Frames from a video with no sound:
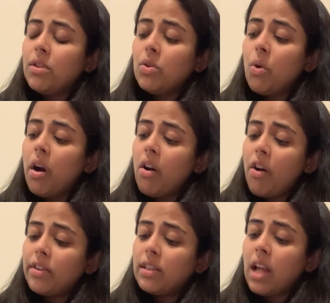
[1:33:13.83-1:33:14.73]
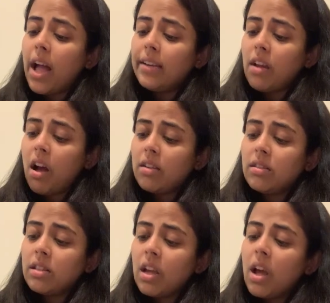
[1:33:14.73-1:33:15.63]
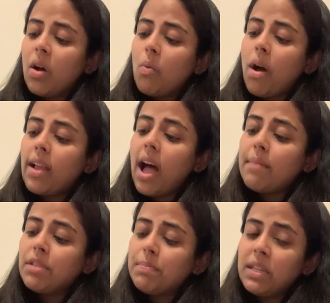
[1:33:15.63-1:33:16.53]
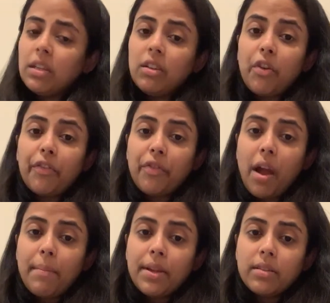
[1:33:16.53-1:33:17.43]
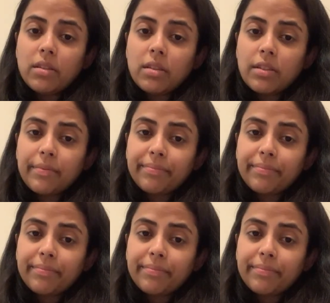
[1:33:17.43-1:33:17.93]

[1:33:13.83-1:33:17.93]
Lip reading: You are on a lion hunt, while I'm speaking of rabbits."